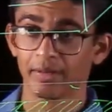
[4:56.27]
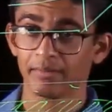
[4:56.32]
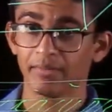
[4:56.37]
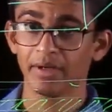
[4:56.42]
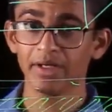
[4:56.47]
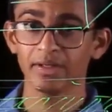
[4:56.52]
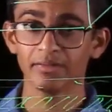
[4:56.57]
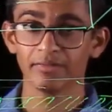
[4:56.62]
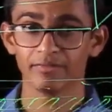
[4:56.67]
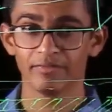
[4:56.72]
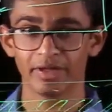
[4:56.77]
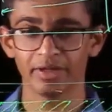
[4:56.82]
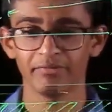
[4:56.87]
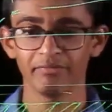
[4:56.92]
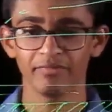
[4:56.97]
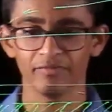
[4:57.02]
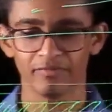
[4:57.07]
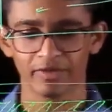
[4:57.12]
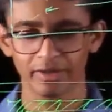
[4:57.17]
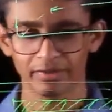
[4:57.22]
But
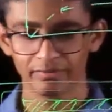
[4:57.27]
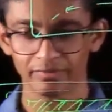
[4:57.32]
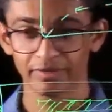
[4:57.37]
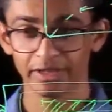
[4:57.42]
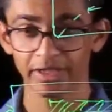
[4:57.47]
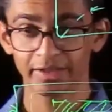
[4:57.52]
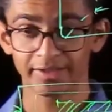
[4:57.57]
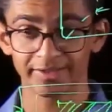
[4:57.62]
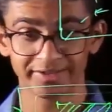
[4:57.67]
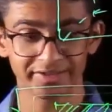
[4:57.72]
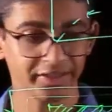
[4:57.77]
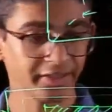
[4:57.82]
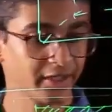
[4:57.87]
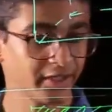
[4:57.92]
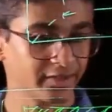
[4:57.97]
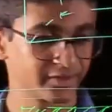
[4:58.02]
when we consider